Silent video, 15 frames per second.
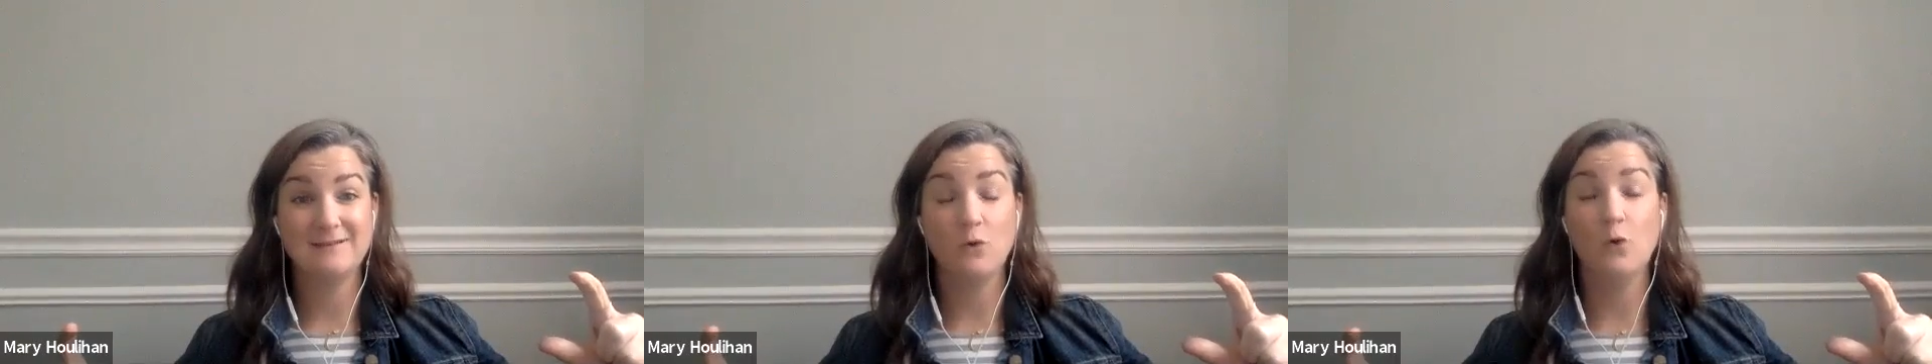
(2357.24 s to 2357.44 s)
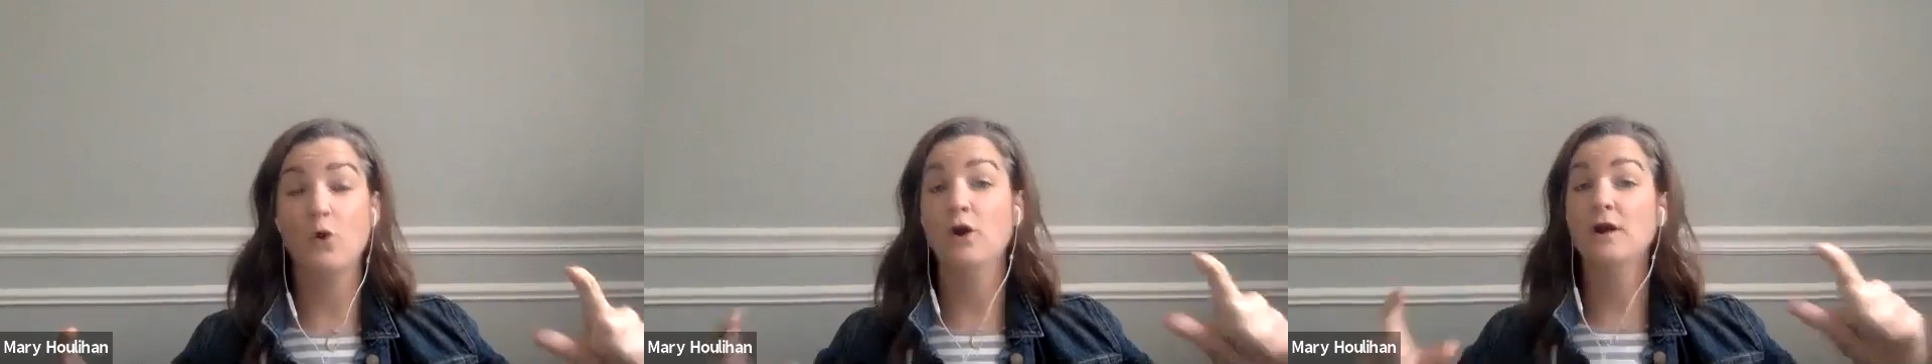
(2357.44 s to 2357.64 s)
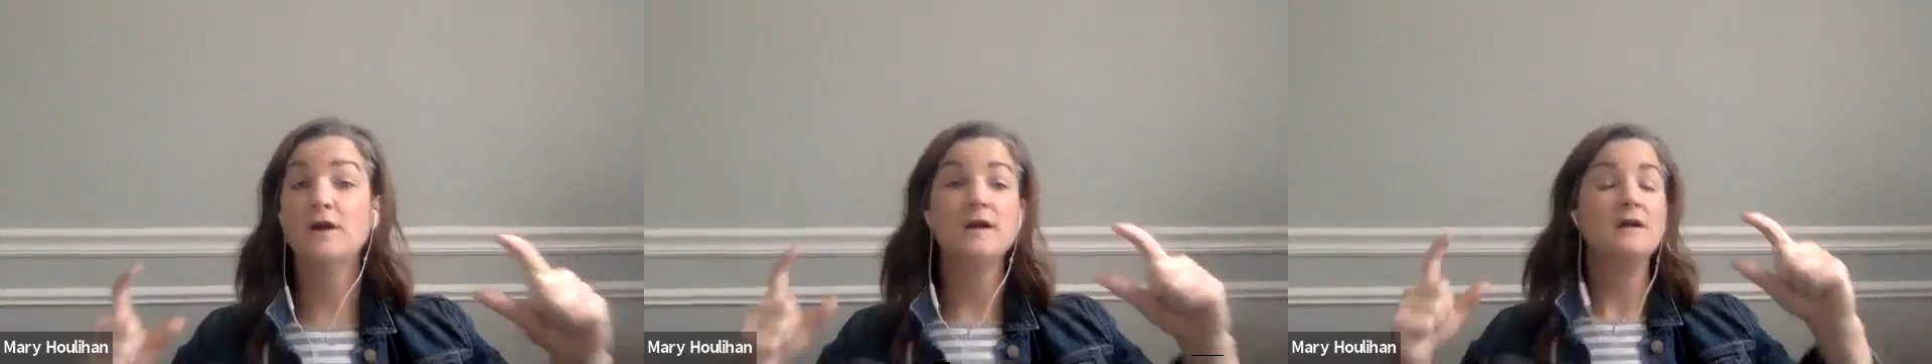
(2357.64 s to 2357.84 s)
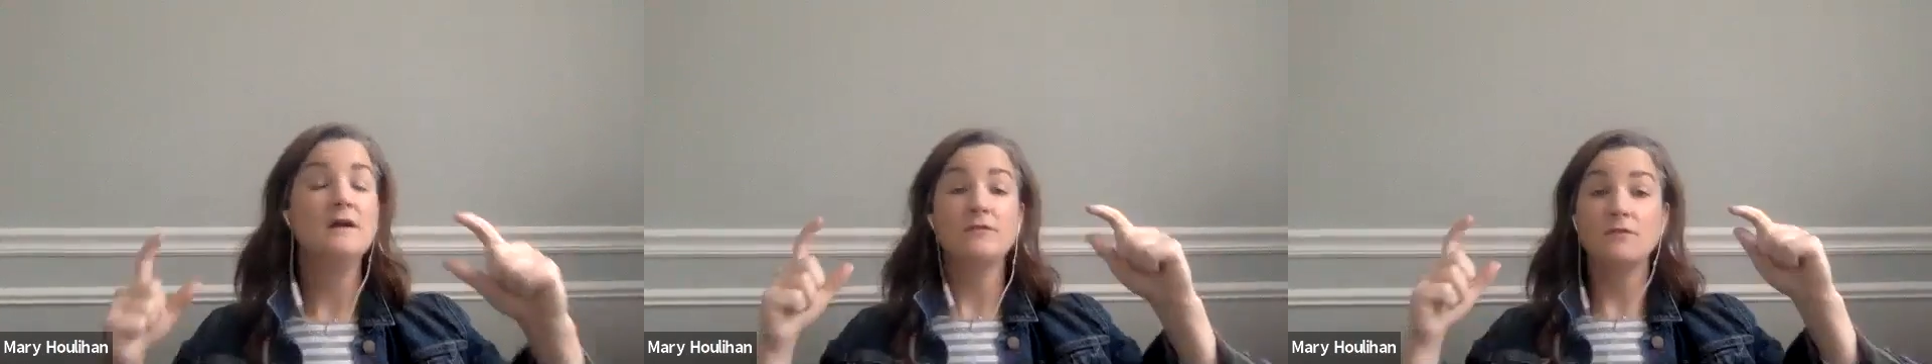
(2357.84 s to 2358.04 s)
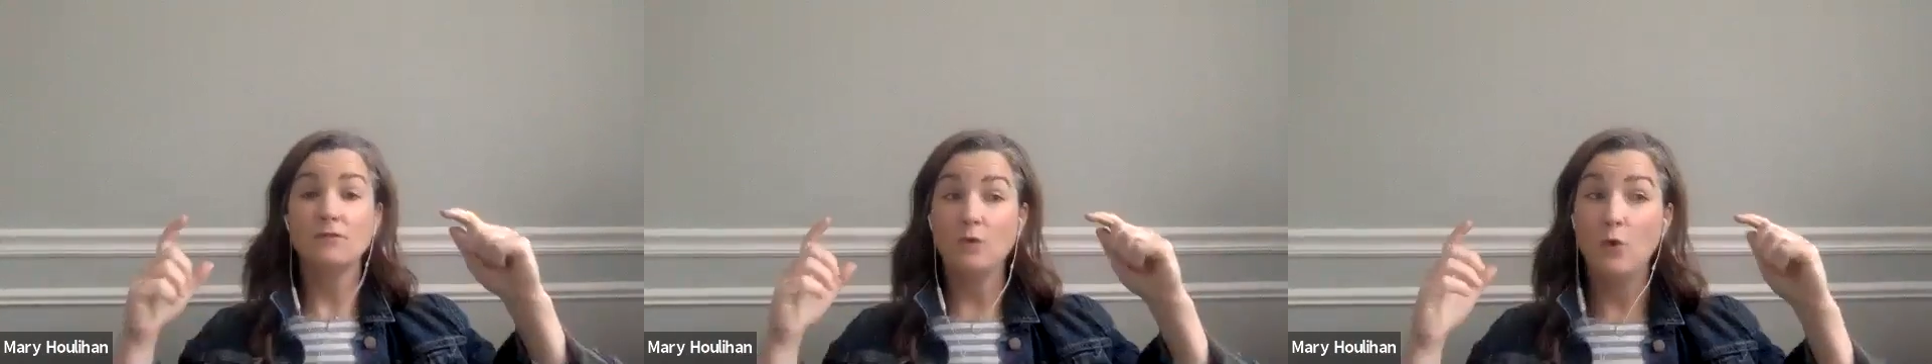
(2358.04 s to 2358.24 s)
Or
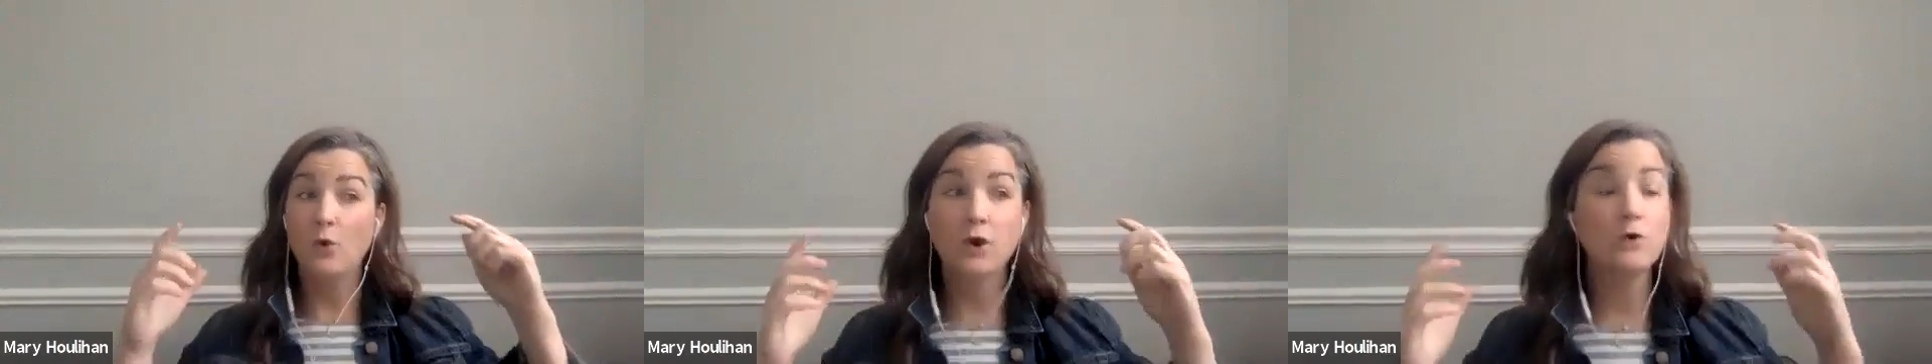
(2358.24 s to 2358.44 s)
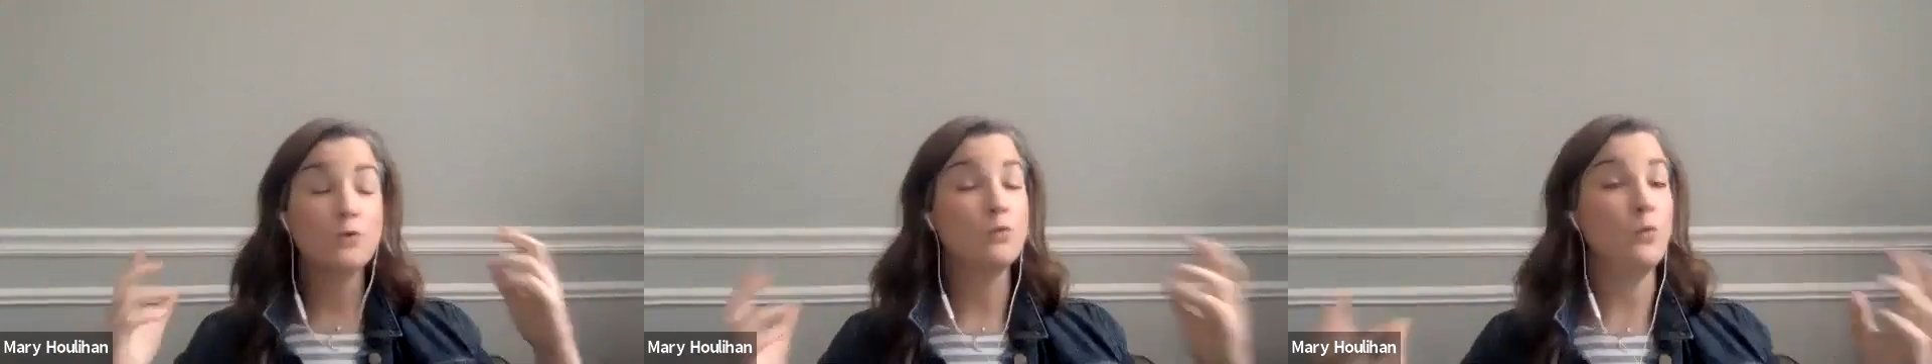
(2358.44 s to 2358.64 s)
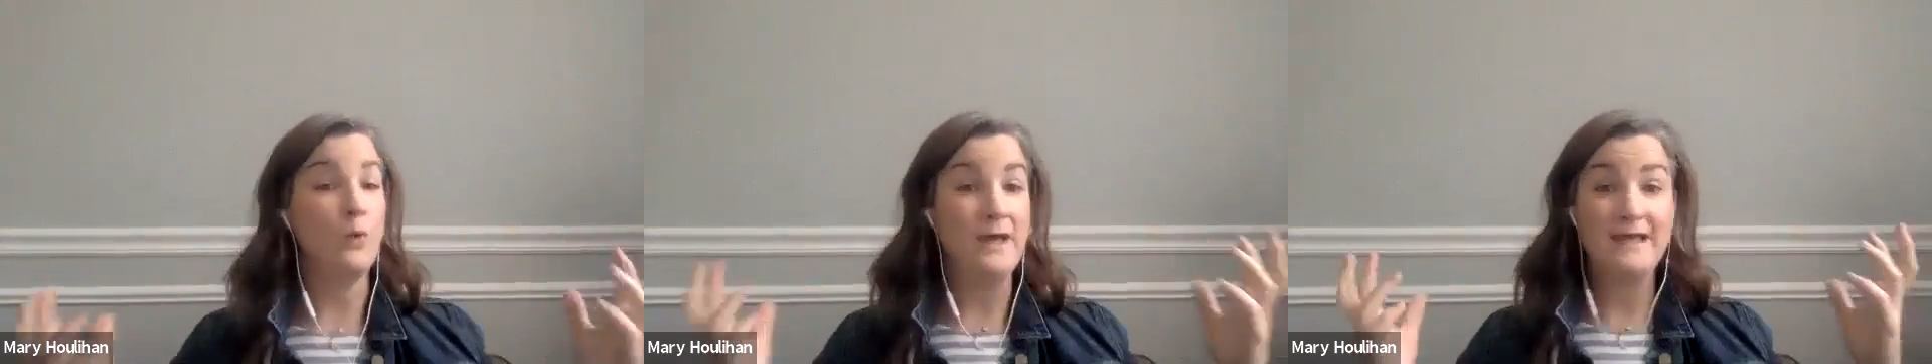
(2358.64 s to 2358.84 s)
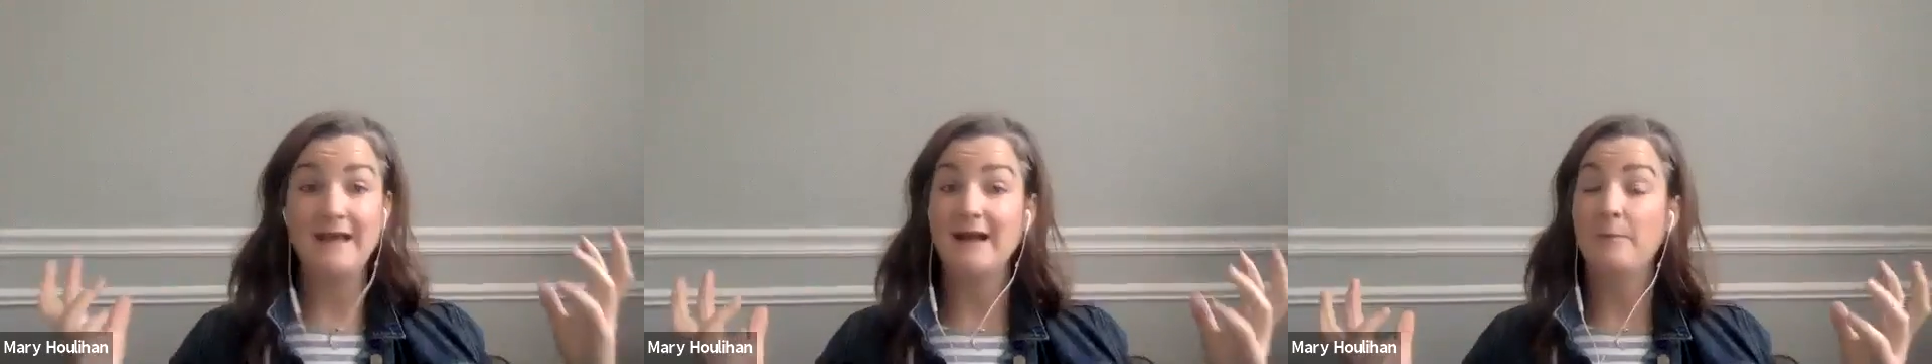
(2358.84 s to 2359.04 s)
waking